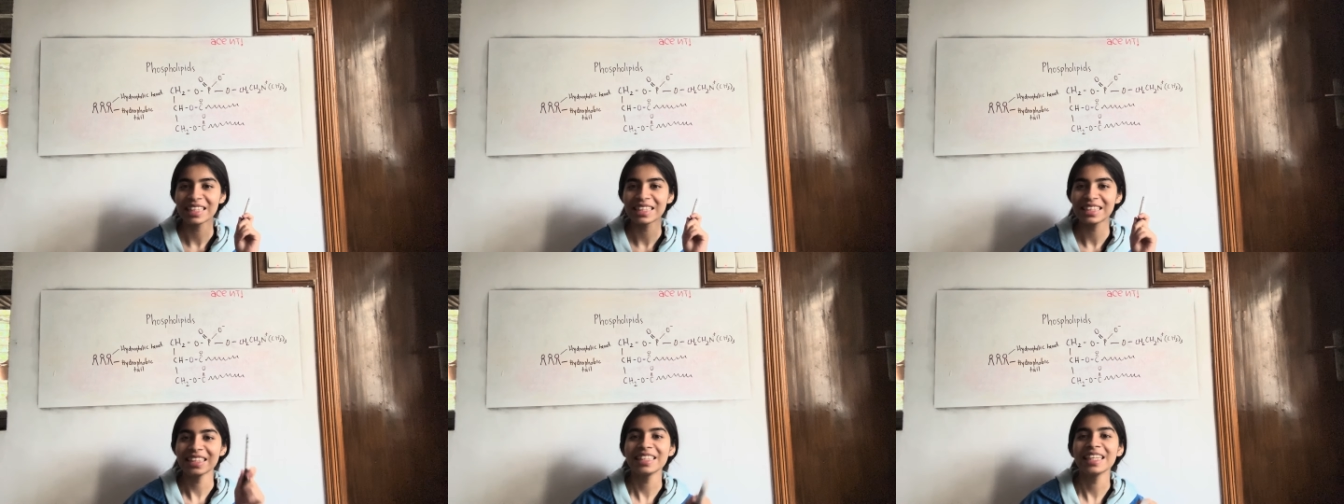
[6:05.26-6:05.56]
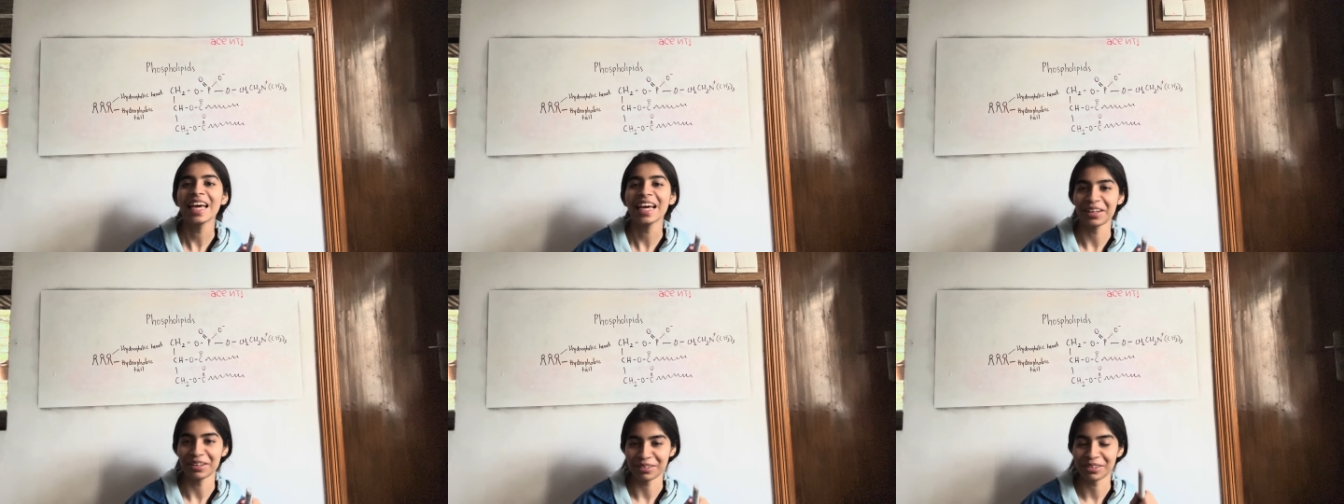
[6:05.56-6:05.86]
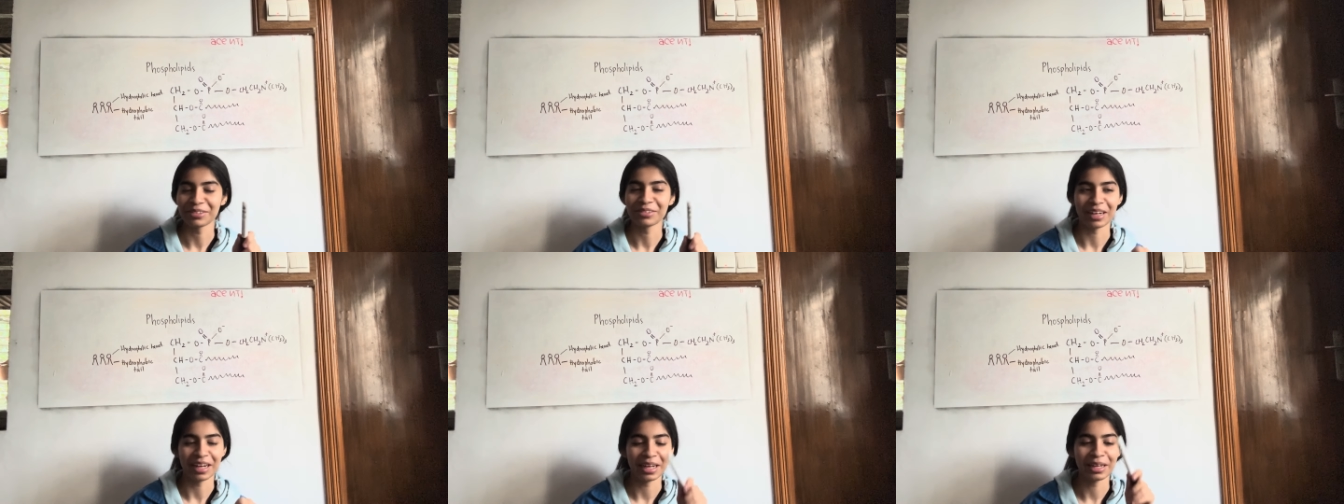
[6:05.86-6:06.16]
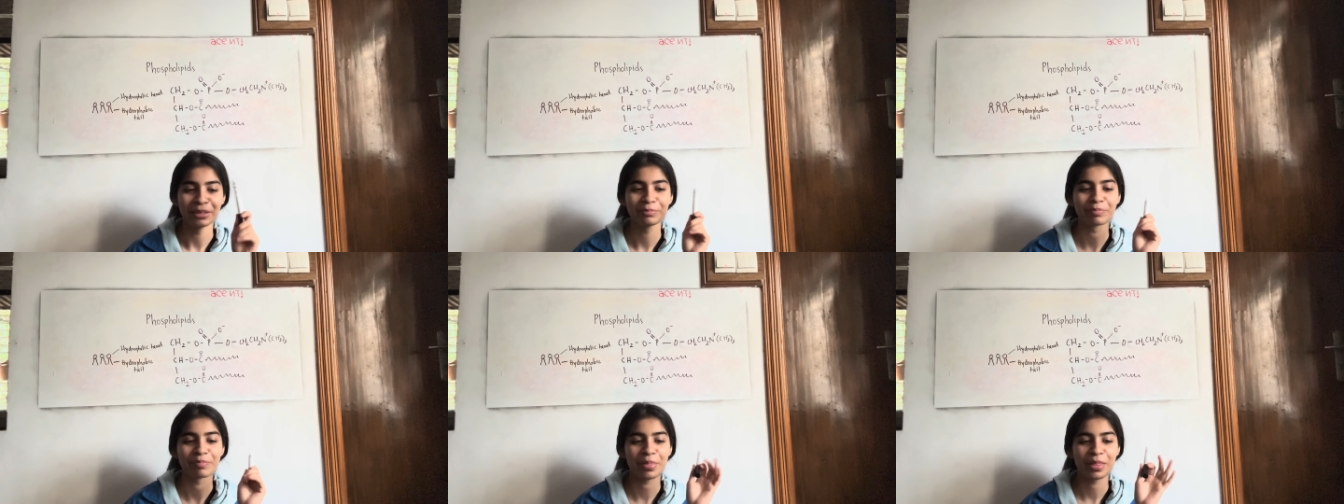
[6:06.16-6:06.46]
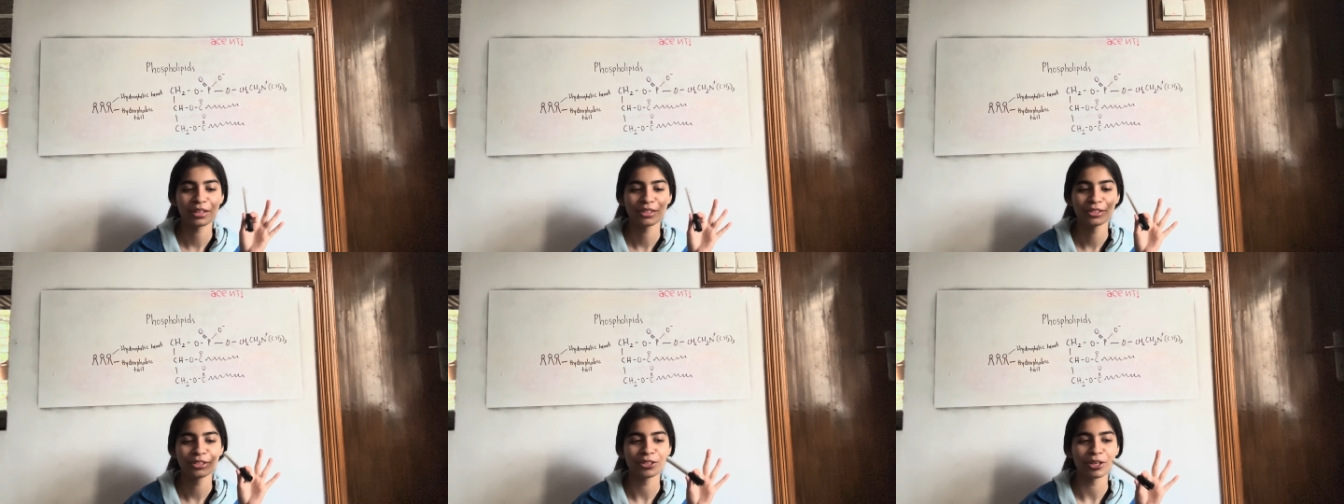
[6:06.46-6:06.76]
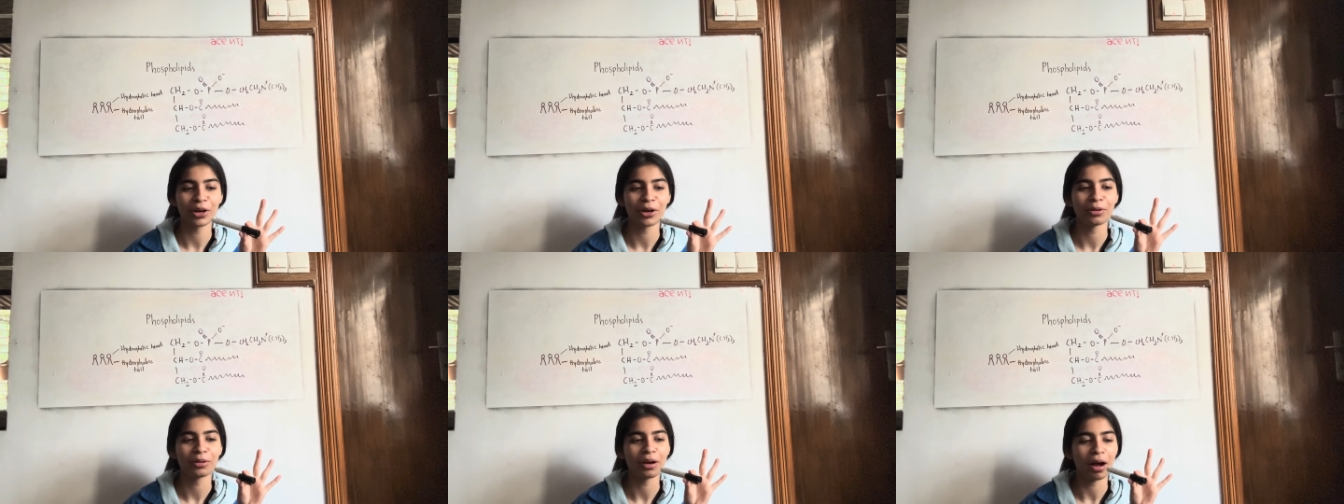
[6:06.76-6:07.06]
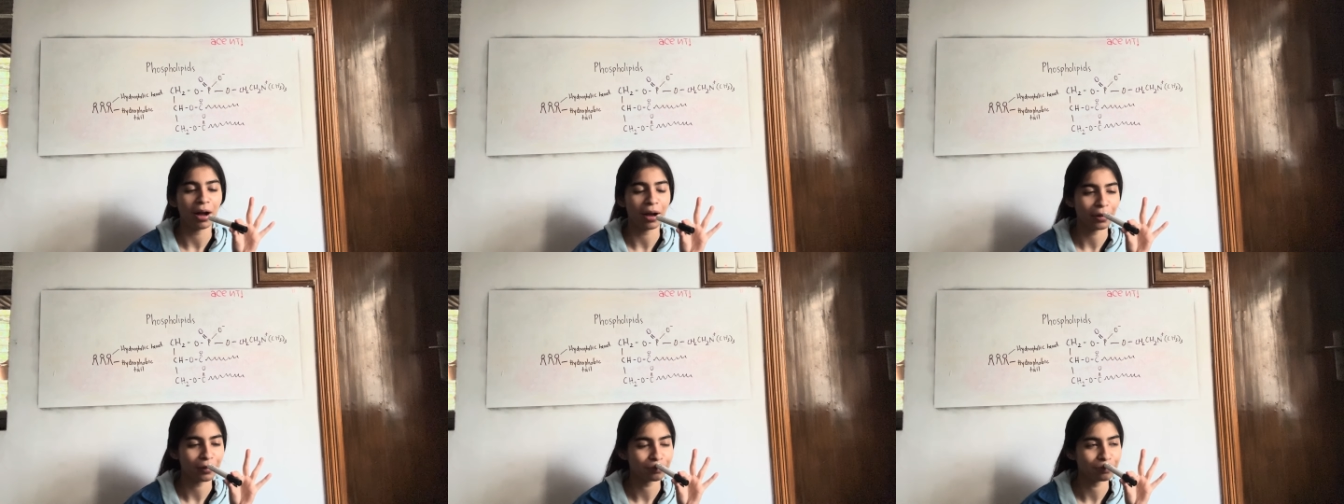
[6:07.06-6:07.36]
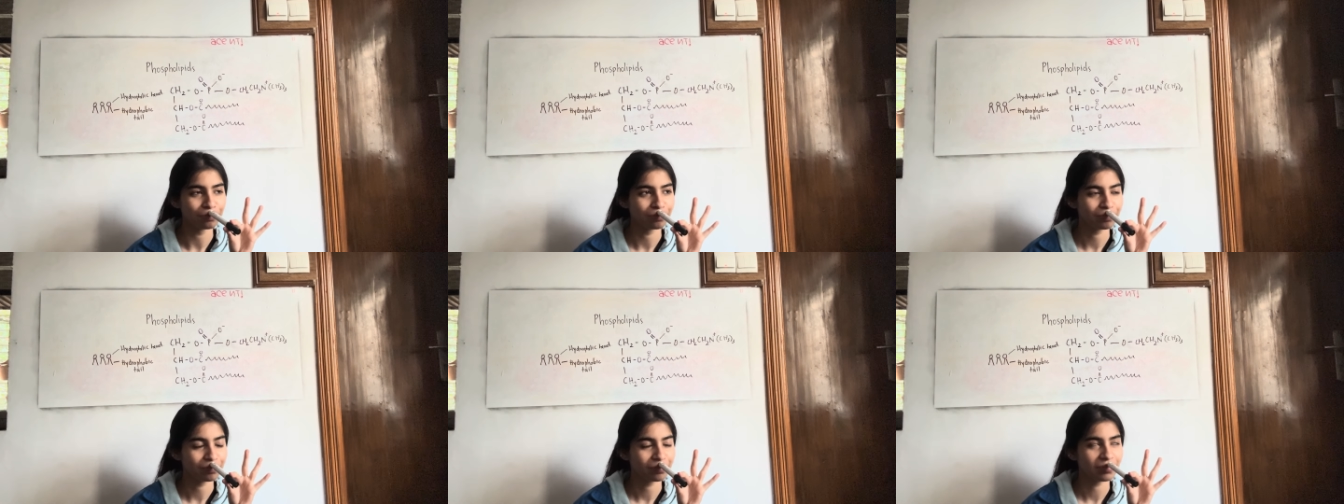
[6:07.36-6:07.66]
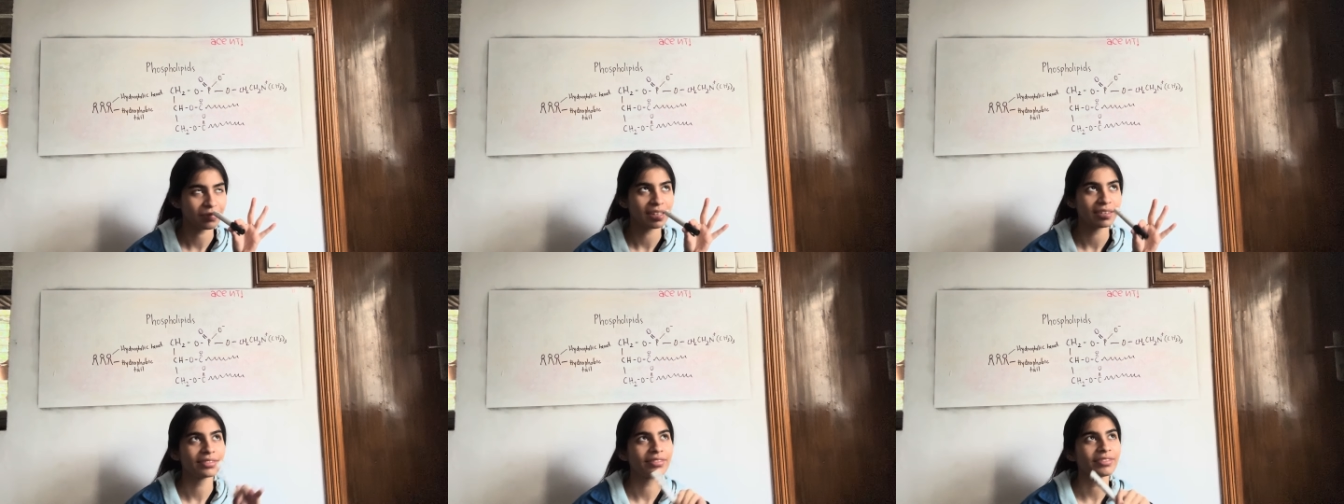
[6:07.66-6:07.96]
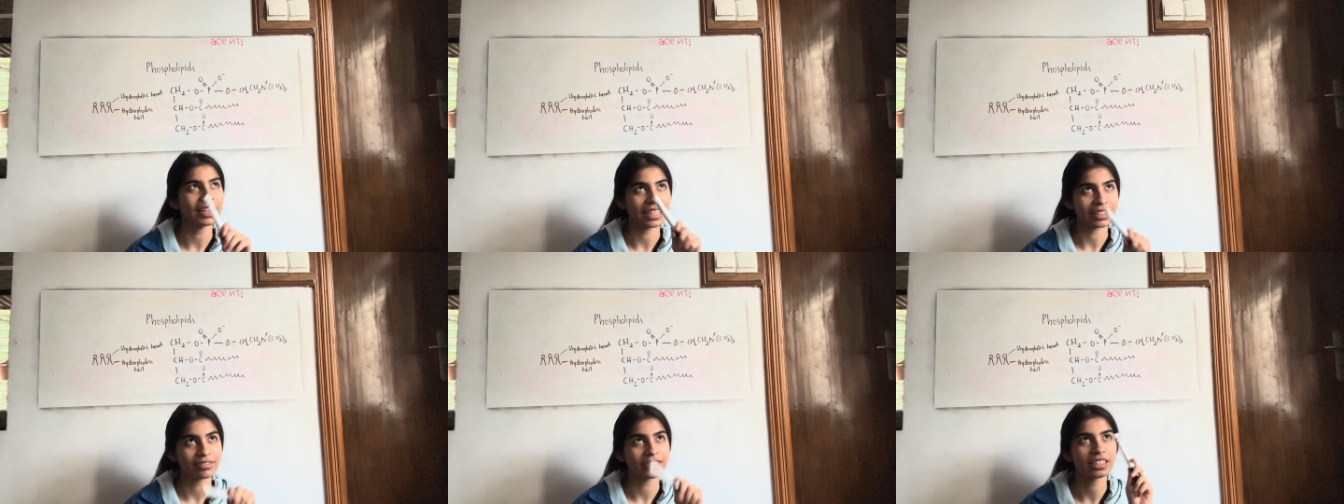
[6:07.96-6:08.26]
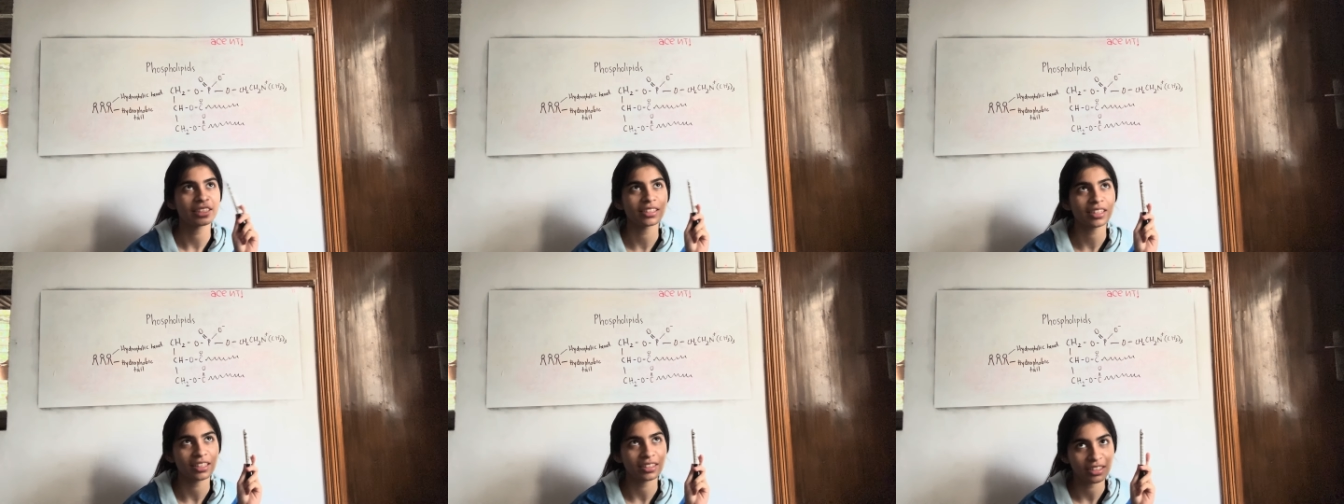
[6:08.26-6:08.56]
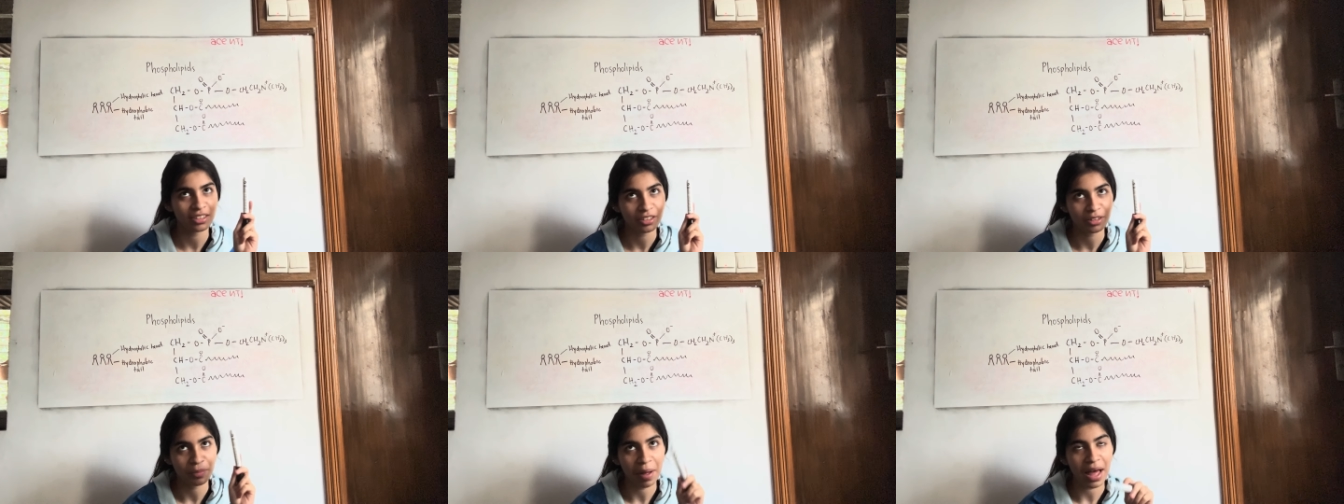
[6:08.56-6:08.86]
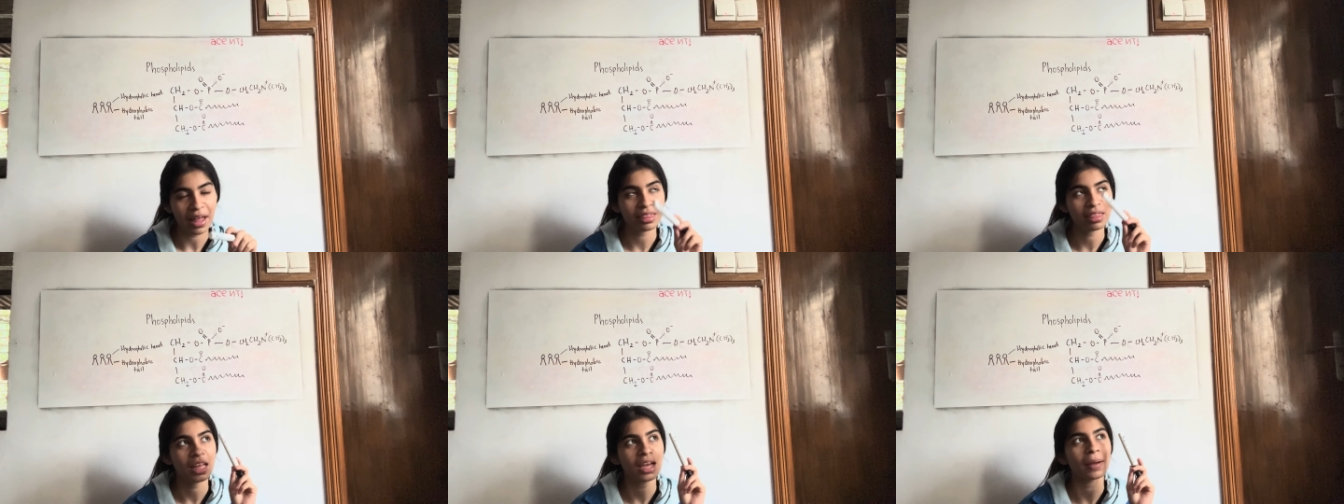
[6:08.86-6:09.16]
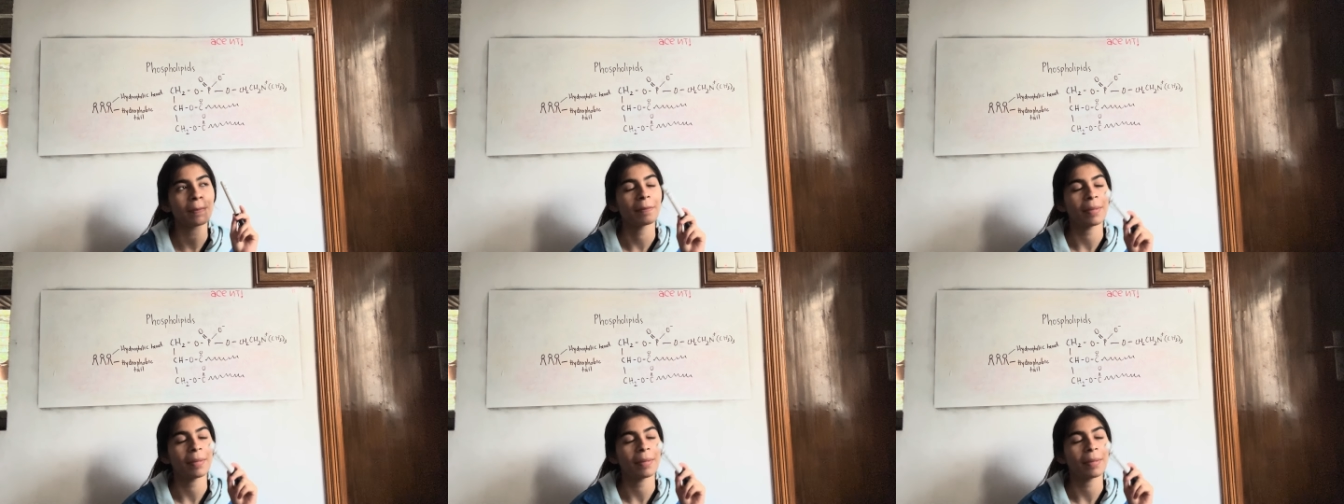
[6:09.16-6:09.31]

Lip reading: Tail, right? So feet is considered a bad thing.